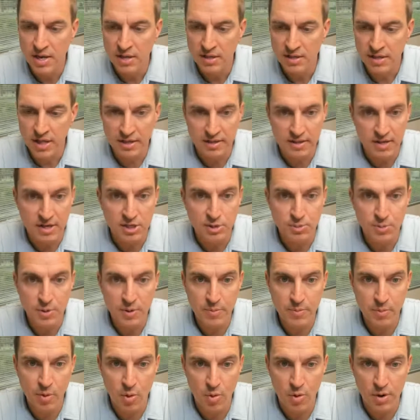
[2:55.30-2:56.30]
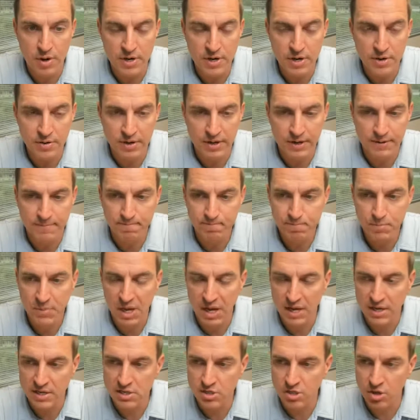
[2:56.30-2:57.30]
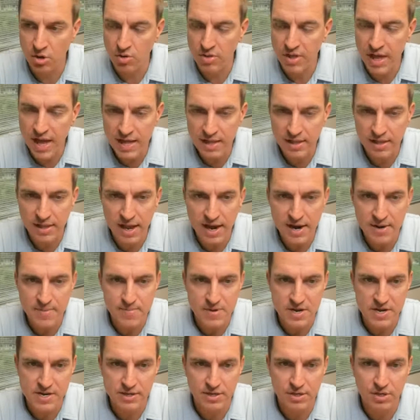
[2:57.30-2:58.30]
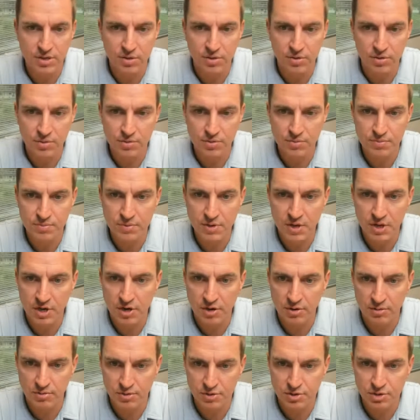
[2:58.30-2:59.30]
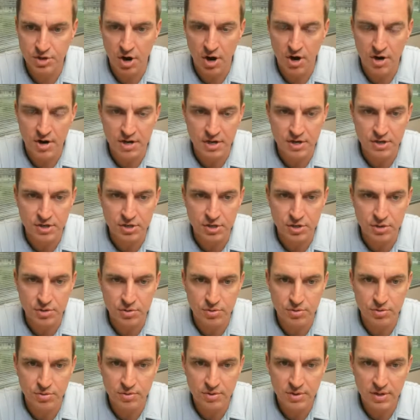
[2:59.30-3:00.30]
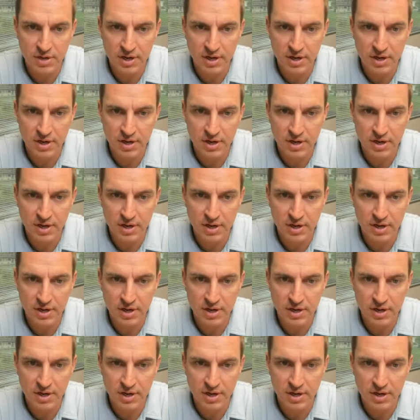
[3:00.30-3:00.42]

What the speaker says: that these people were doing. And so that led me to, starting to